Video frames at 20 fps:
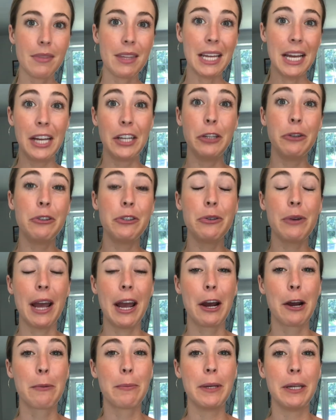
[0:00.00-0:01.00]
and you do
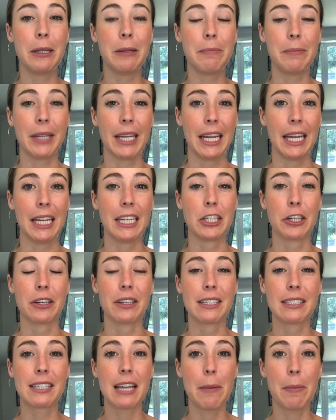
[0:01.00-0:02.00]
Airbnb during
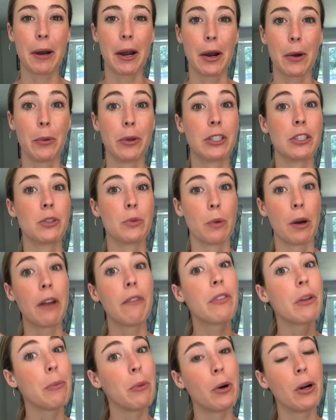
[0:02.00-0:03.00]
the summer, which is one of
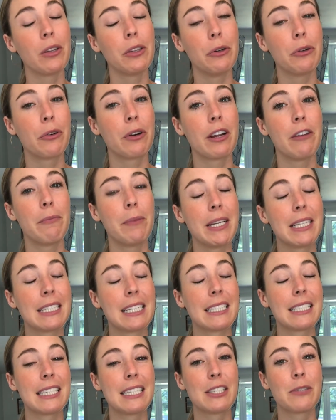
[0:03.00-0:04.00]
the more lucrative
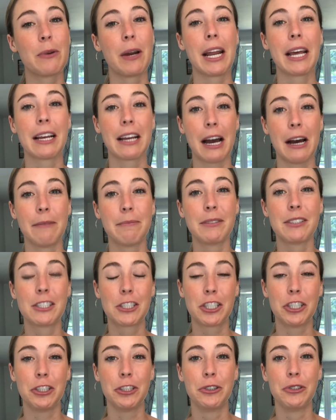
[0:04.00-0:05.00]
businesses when it comes
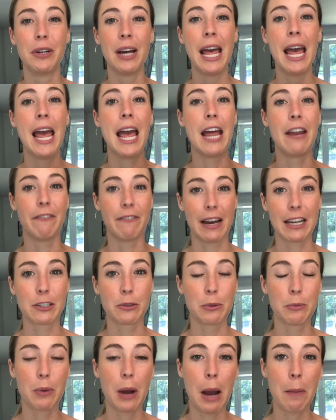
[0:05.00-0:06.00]
to
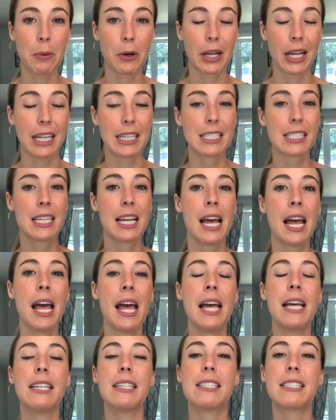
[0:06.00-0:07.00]
investment properties.
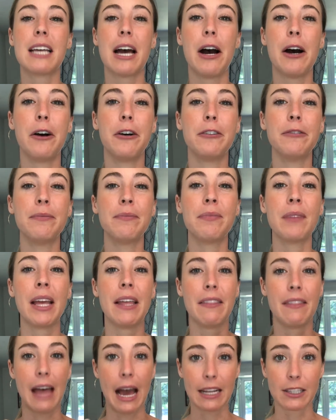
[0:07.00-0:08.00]
So
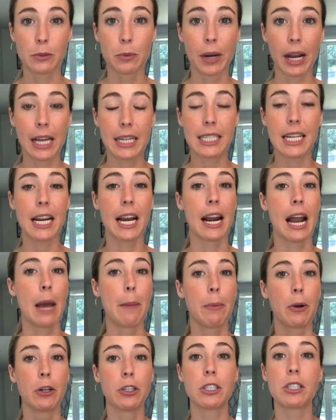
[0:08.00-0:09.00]
that's what I did, and I
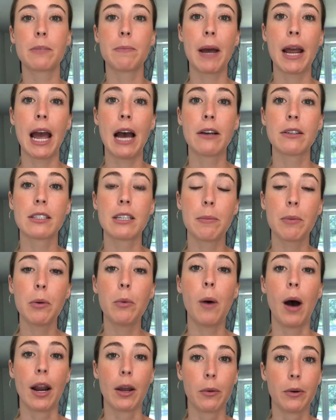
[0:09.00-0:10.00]
purchased my house number
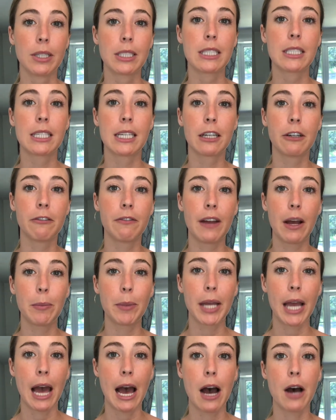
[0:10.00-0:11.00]
one. It was a single
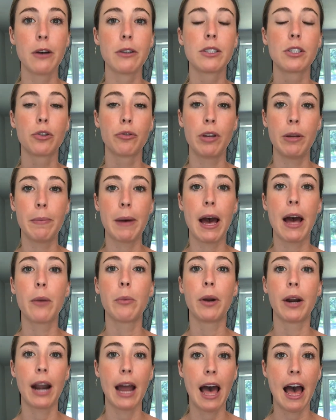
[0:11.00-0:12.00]
family house, 3-bed,
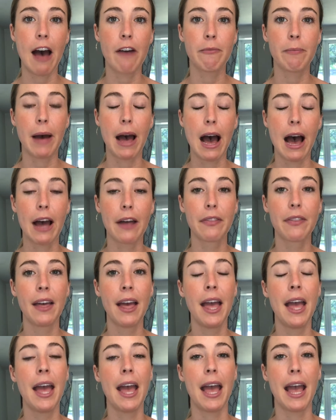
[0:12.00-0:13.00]
1.5 bath,
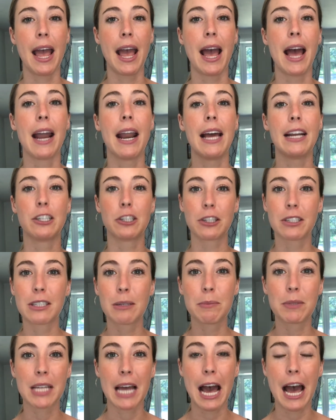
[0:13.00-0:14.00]
And I took
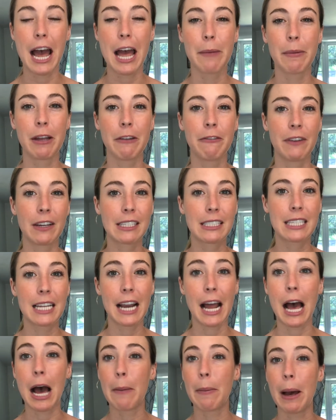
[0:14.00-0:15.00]
some time, I fixed it
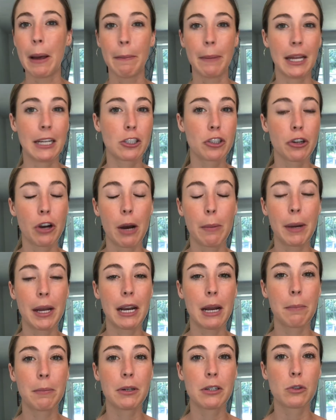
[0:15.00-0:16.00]
up, I made sure all my
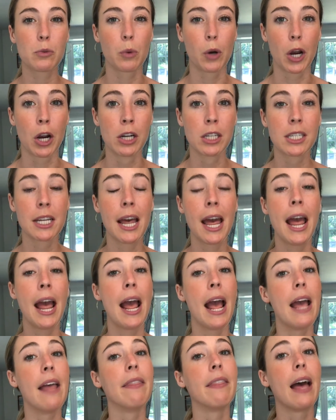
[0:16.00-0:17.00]
numbers worked,
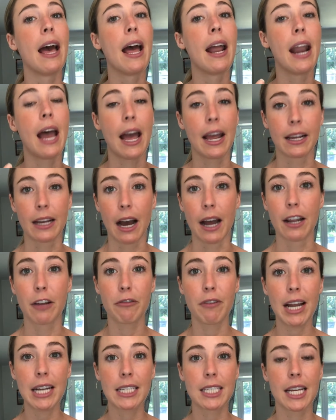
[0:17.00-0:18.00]
and then I got it
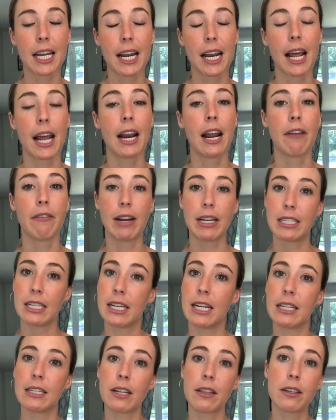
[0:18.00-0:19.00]
rented. And I rented
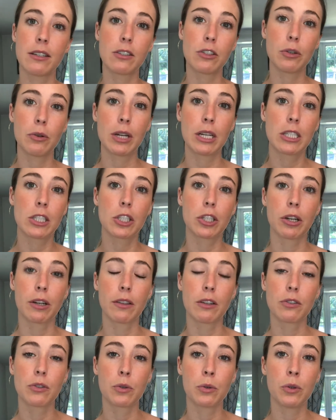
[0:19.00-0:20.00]
it to the students during
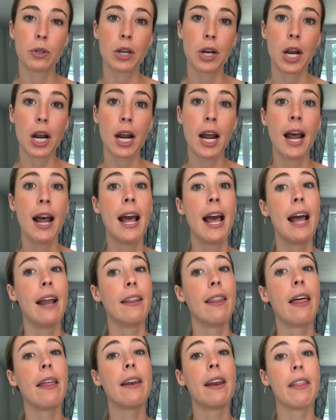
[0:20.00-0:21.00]
the school year,
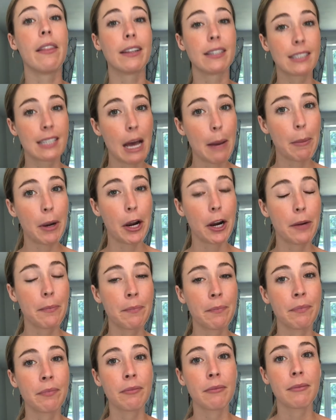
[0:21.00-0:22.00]
and then in the summer,
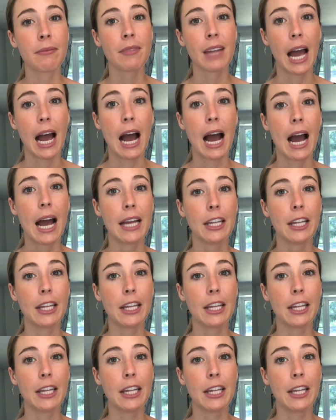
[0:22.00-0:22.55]
I